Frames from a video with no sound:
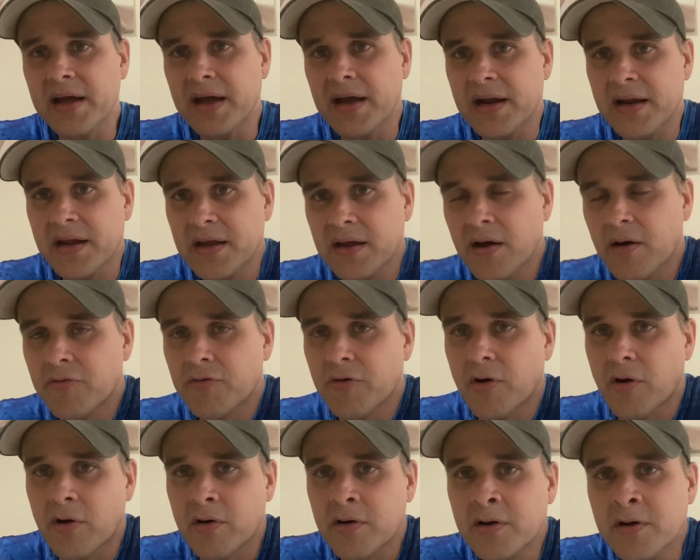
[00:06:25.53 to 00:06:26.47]
any of
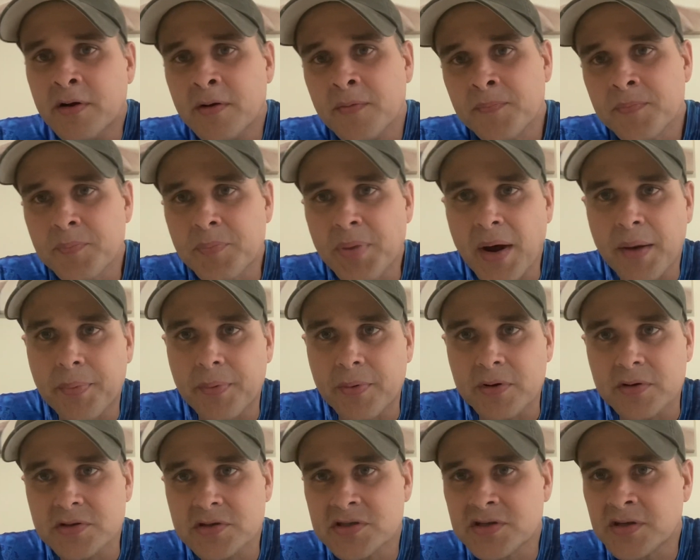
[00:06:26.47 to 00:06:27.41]
our
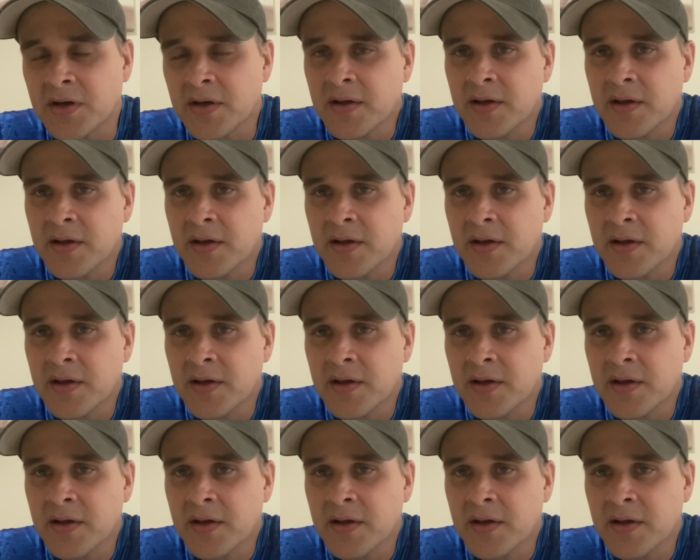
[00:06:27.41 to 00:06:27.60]
peppers